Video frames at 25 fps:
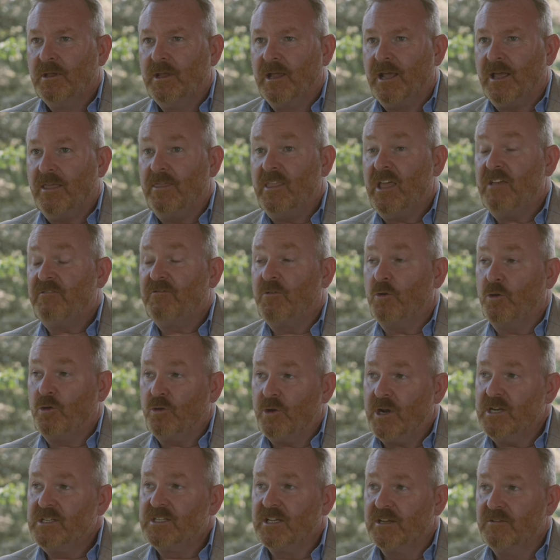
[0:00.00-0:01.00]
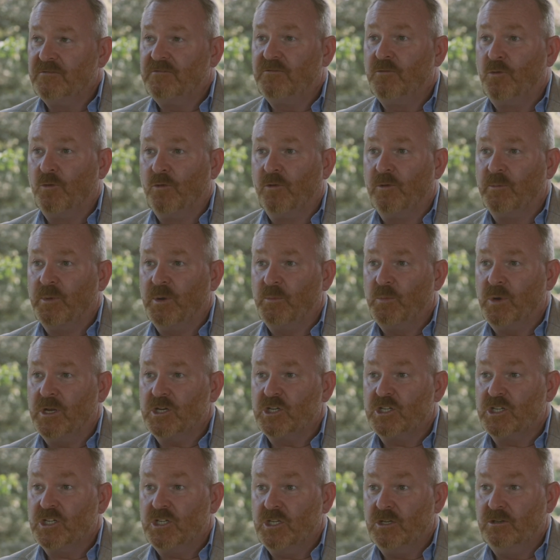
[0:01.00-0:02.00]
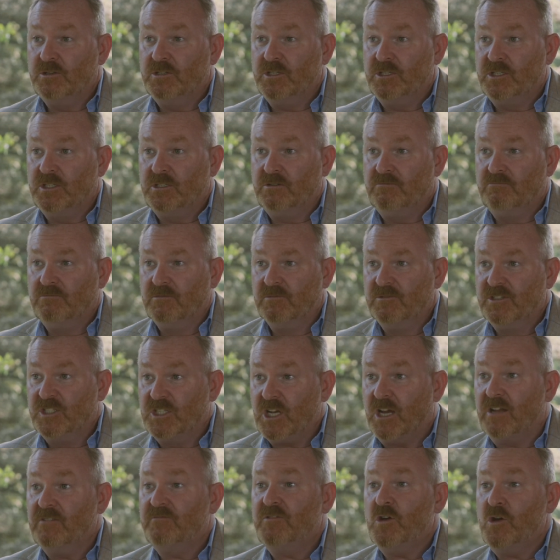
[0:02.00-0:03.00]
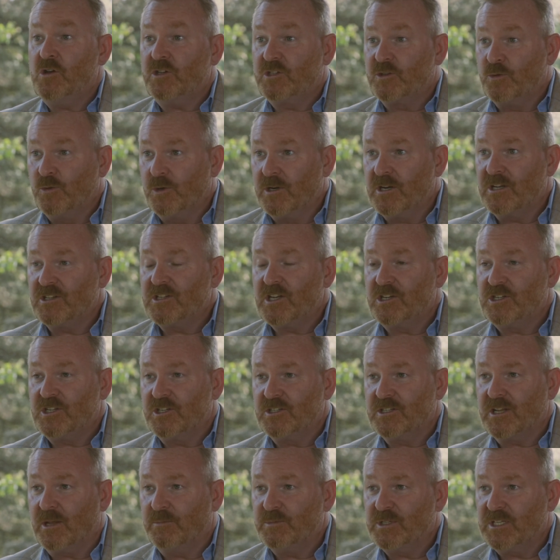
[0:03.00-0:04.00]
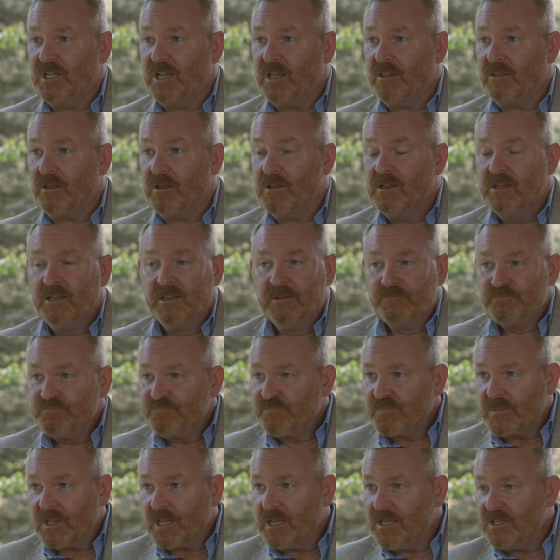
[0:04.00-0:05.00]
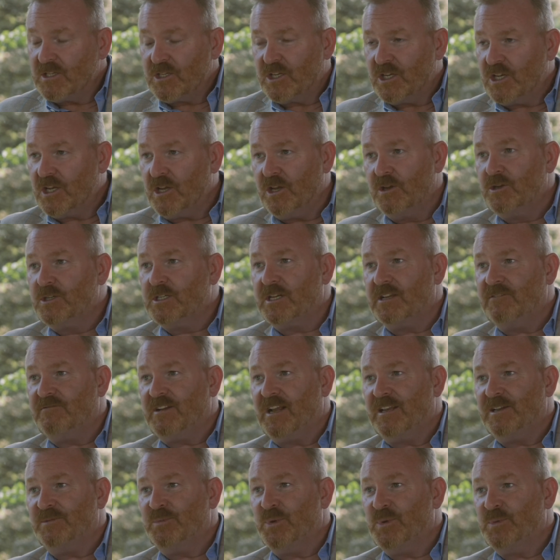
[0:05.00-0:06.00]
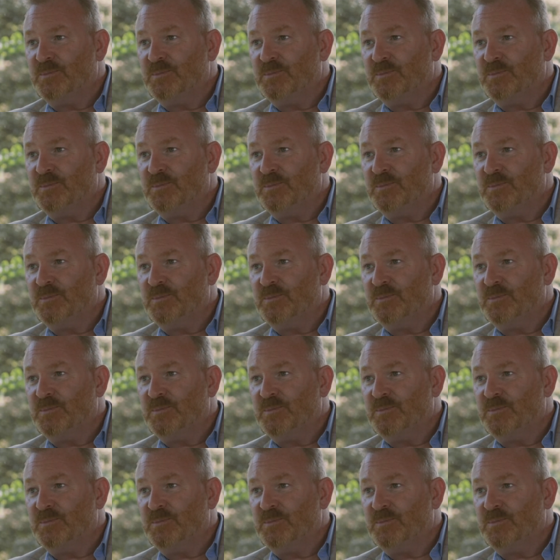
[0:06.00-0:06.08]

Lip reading: and therefore creating a forum in which diverse organisations come together is hugely valuable.